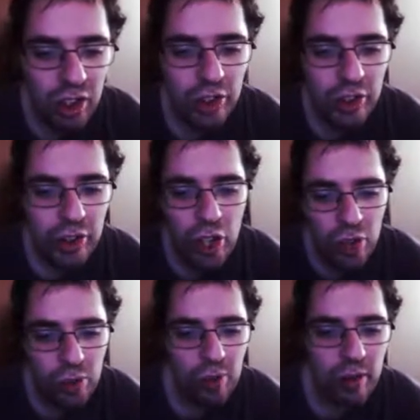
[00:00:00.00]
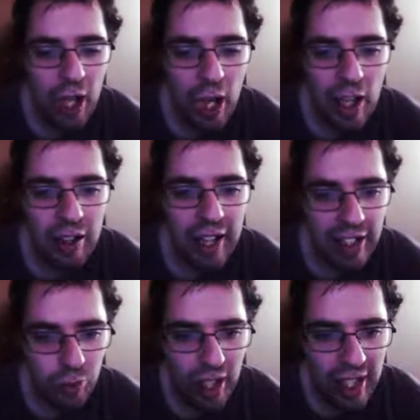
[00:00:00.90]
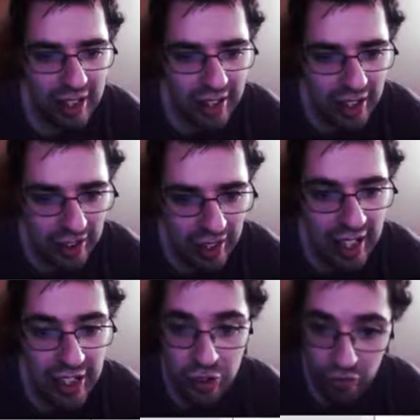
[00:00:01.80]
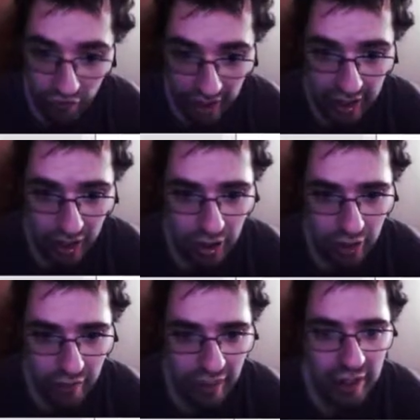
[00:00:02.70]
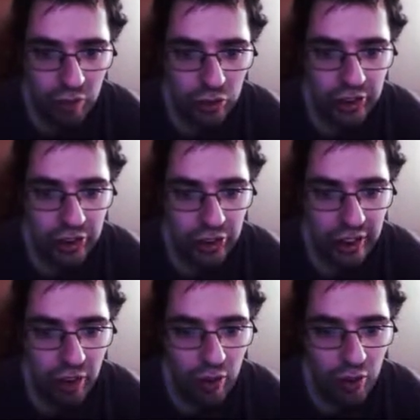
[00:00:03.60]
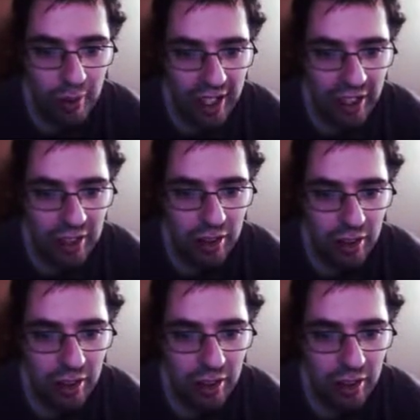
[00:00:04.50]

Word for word: So that's why it says NH3 here. Then of course here's your COO minus,